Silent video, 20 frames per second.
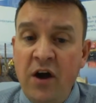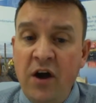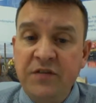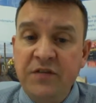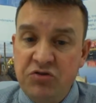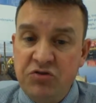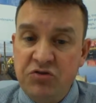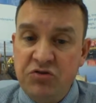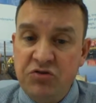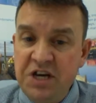
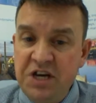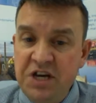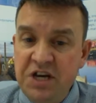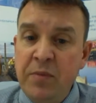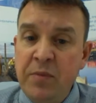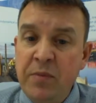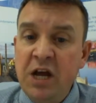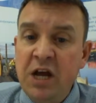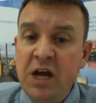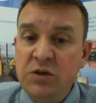strategic
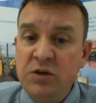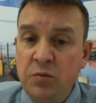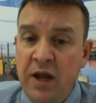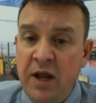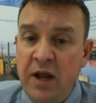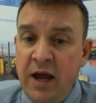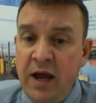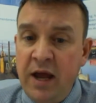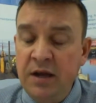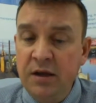management
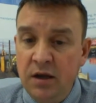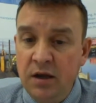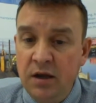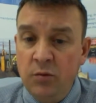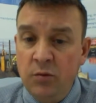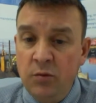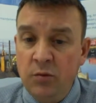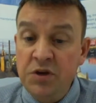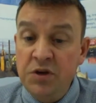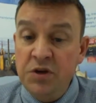plan,
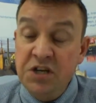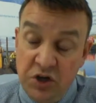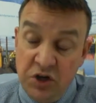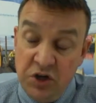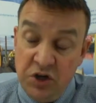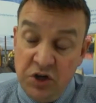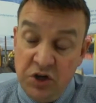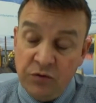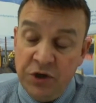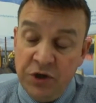which is due
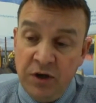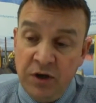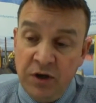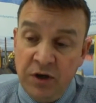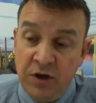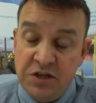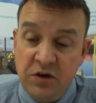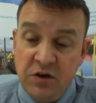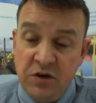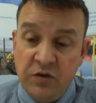for renewal in
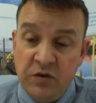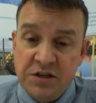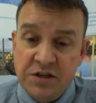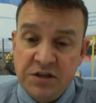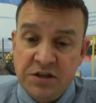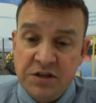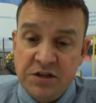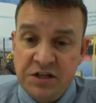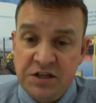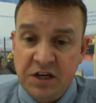
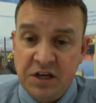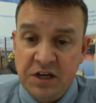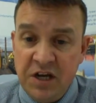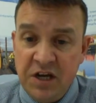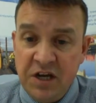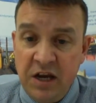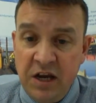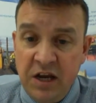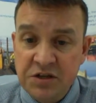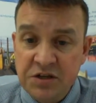
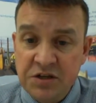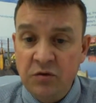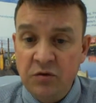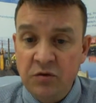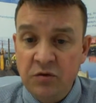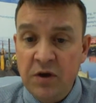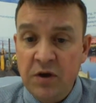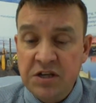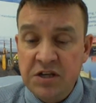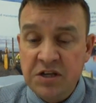2016. So
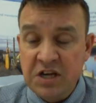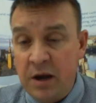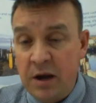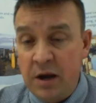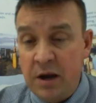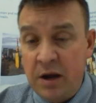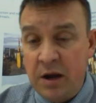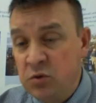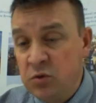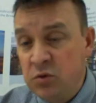it's coming
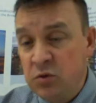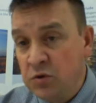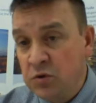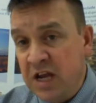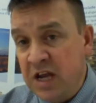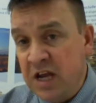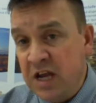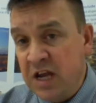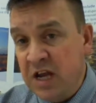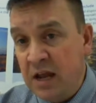towards the
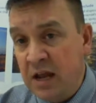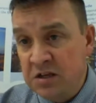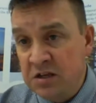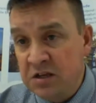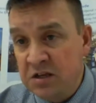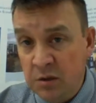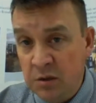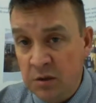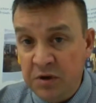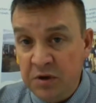end. It's going to
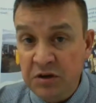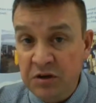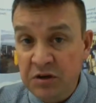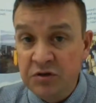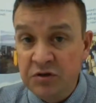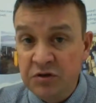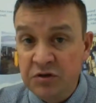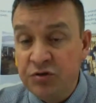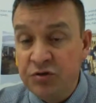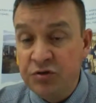be
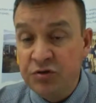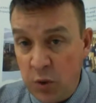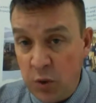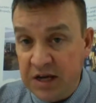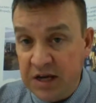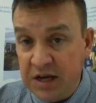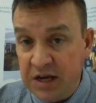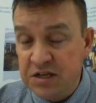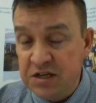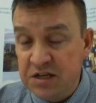
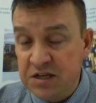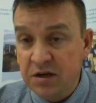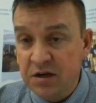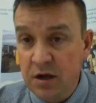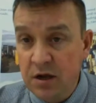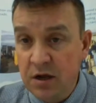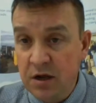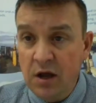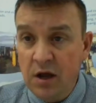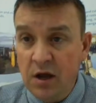tweaked
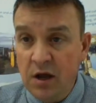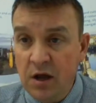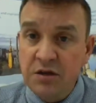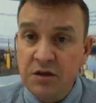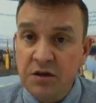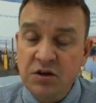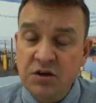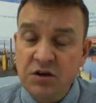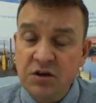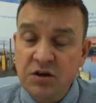
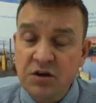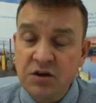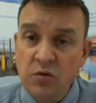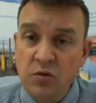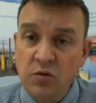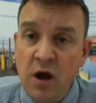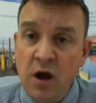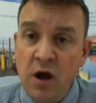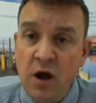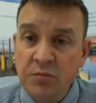to
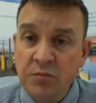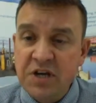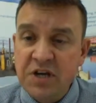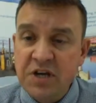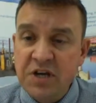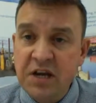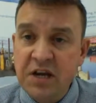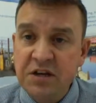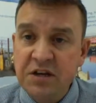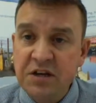
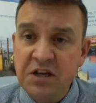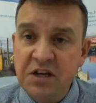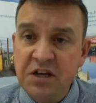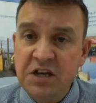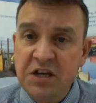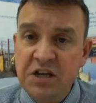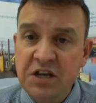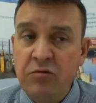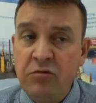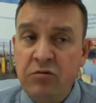take into
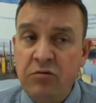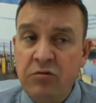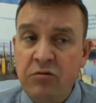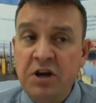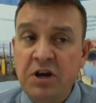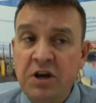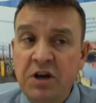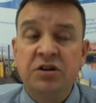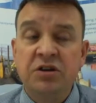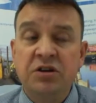
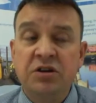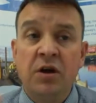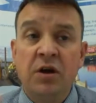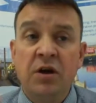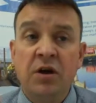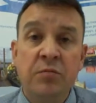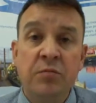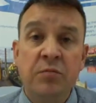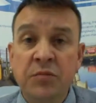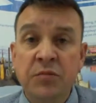consideration
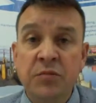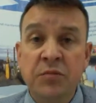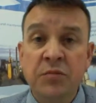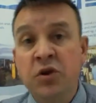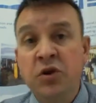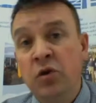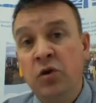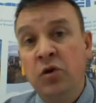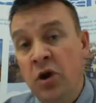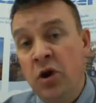
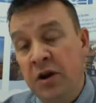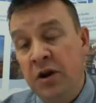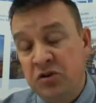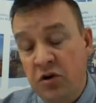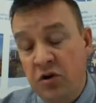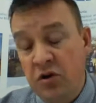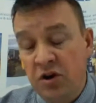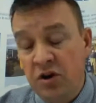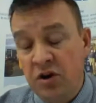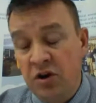new learnings
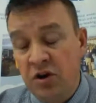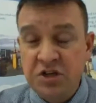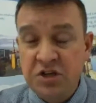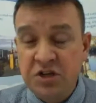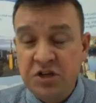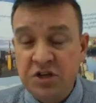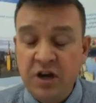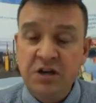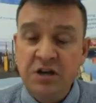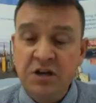on climate
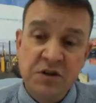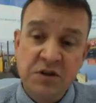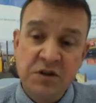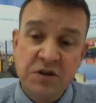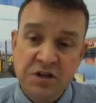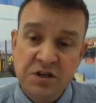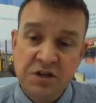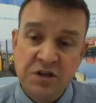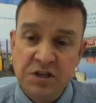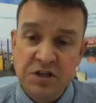change, for
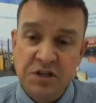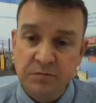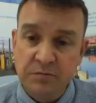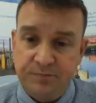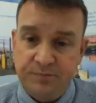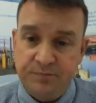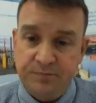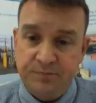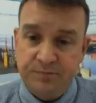instance.